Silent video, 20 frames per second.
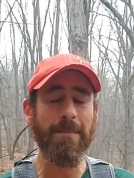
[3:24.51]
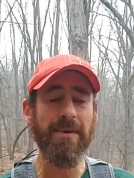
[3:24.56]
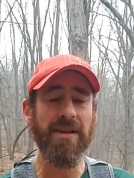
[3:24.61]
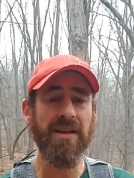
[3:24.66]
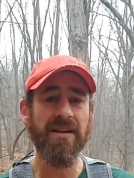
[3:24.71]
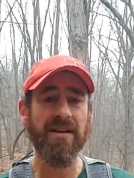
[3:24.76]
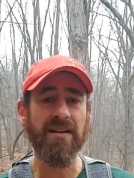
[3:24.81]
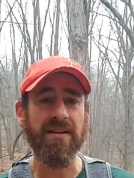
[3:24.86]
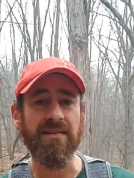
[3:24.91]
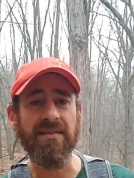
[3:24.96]

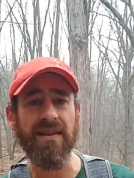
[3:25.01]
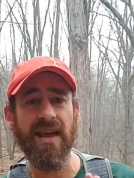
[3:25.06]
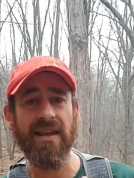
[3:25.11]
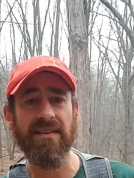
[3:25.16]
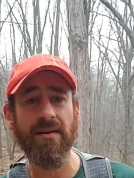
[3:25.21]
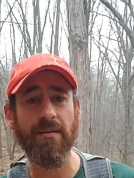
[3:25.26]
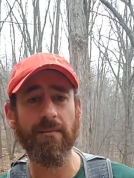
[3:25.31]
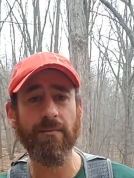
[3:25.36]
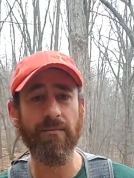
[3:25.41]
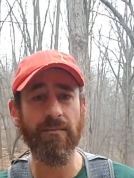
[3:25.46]
because as
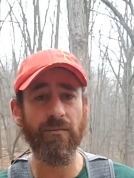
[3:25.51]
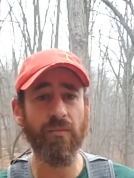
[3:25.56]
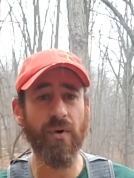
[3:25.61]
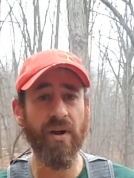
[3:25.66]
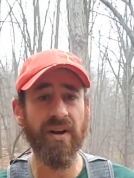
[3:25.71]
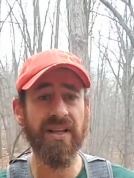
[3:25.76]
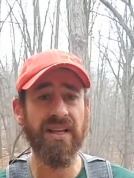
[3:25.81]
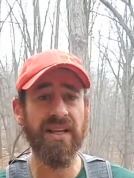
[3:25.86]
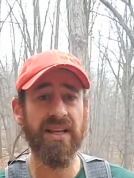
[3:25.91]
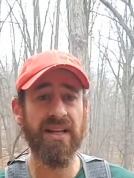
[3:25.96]
I'm
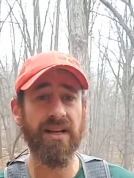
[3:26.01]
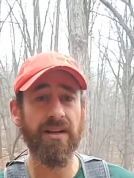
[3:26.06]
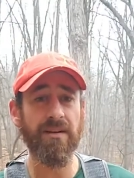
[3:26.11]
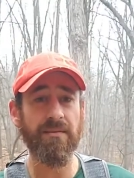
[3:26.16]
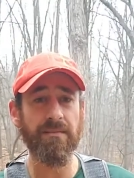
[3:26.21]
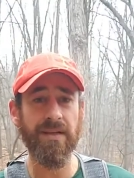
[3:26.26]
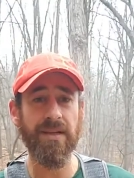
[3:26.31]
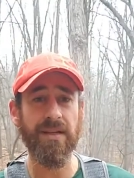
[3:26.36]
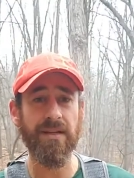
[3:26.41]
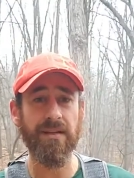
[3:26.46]
running in
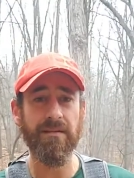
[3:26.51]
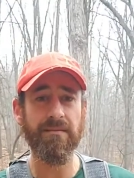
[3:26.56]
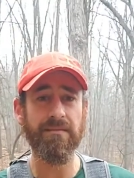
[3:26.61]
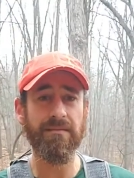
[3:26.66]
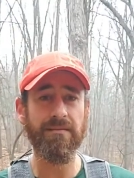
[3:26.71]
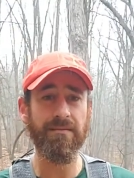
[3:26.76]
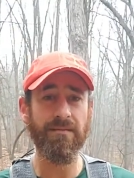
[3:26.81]
a